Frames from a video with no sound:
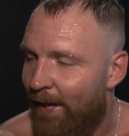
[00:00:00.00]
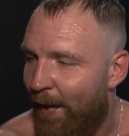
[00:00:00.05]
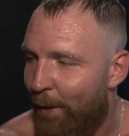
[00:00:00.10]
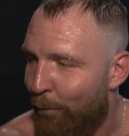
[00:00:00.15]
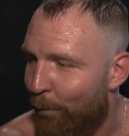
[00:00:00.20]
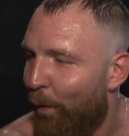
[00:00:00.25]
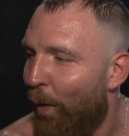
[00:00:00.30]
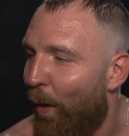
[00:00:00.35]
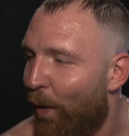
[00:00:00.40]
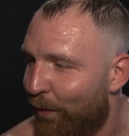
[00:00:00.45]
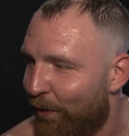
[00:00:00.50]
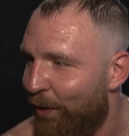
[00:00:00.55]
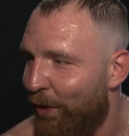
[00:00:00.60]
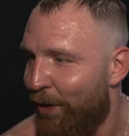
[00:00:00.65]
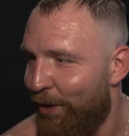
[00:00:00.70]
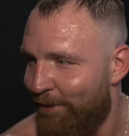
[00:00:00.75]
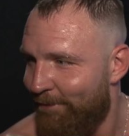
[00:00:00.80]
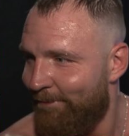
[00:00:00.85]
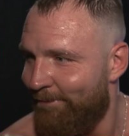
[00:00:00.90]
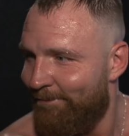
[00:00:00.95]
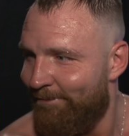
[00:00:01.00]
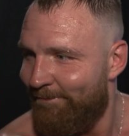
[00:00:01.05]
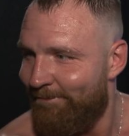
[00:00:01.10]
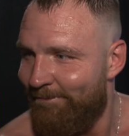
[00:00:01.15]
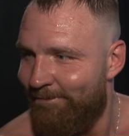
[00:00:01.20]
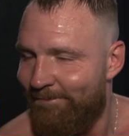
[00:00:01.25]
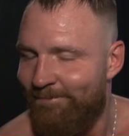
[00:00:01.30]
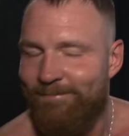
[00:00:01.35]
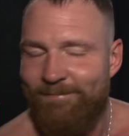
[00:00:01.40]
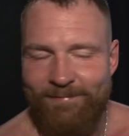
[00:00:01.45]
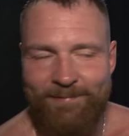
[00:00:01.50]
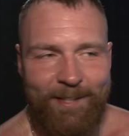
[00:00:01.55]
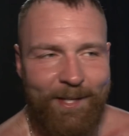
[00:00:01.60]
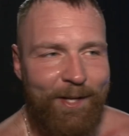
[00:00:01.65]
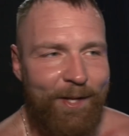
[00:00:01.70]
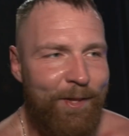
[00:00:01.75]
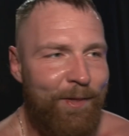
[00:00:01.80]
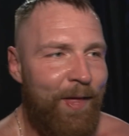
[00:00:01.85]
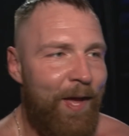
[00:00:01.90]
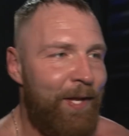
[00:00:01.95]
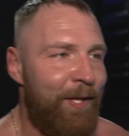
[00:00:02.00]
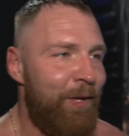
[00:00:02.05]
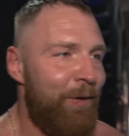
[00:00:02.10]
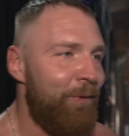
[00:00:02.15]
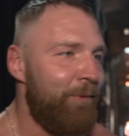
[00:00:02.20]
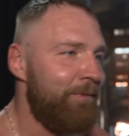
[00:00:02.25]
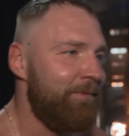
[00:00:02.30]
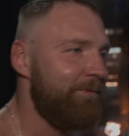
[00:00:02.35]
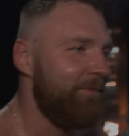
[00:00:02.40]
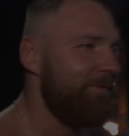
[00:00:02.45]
and we're all good. Thank you.